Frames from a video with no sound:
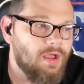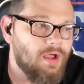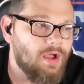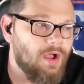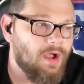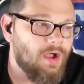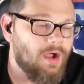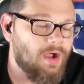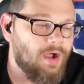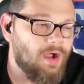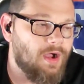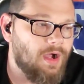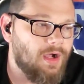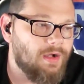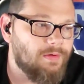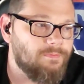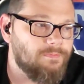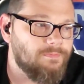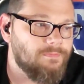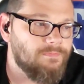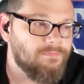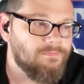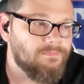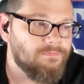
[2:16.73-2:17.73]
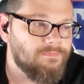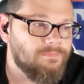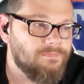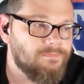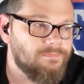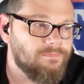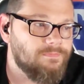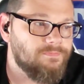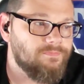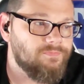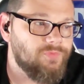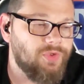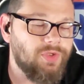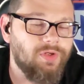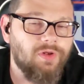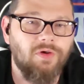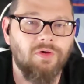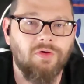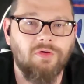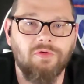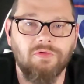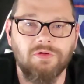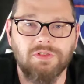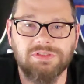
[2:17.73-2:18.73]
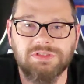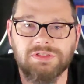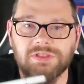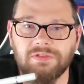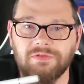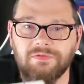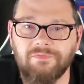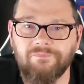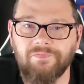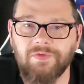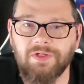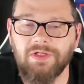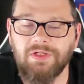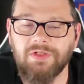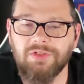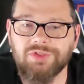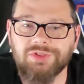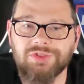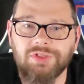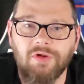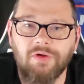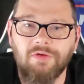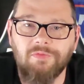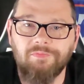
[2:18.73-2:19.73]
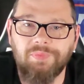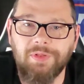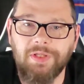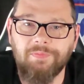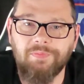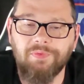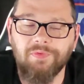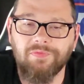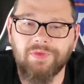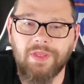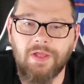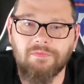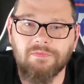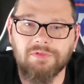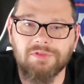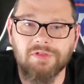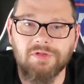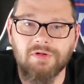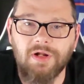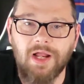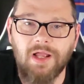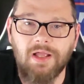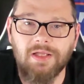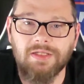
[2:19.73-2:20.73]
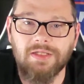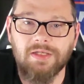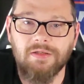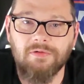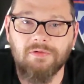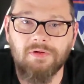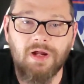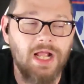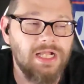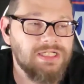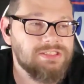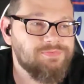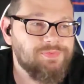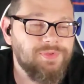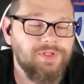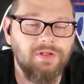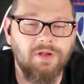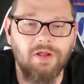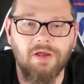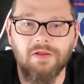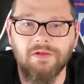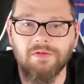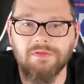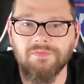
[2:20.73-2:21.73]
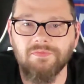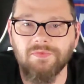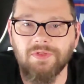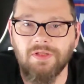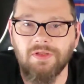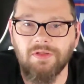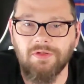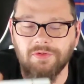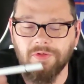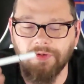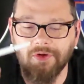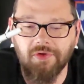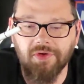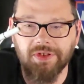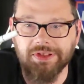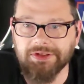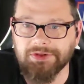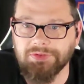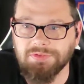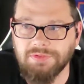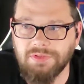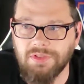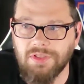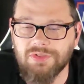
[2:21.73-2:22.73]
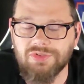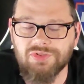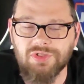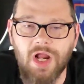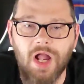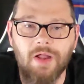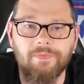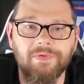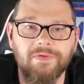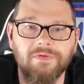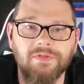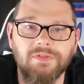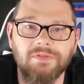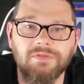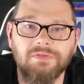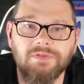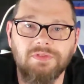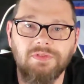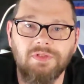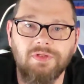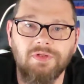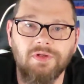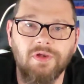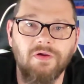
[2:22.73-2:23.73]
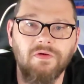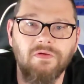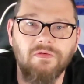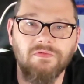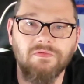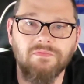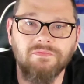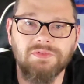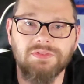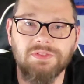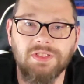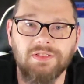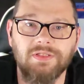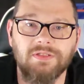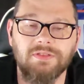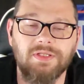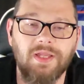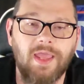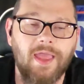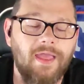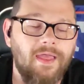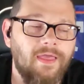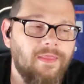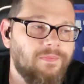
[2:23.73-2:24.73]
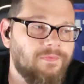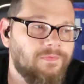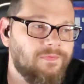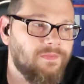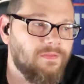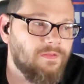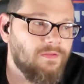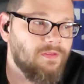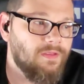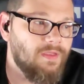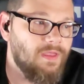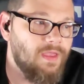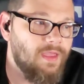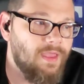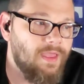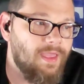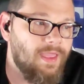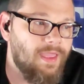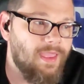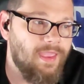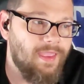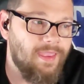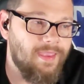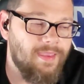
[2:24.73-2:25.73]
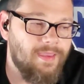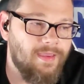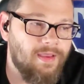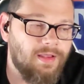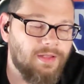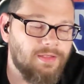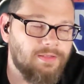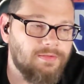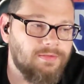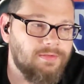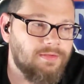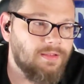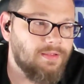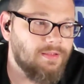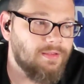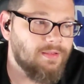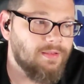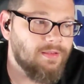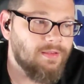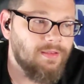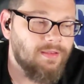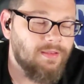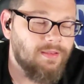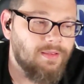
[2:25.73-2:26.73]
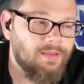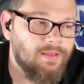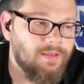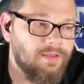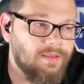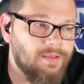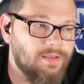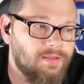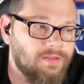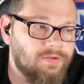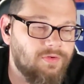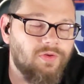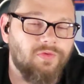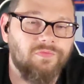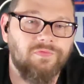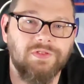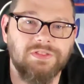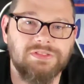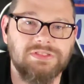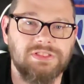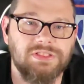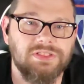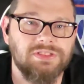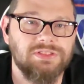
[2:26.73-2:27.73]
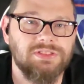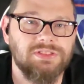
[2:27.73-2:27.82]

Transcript: uh, of course, the video showing people that were grasping on, and dropping, to their death, and this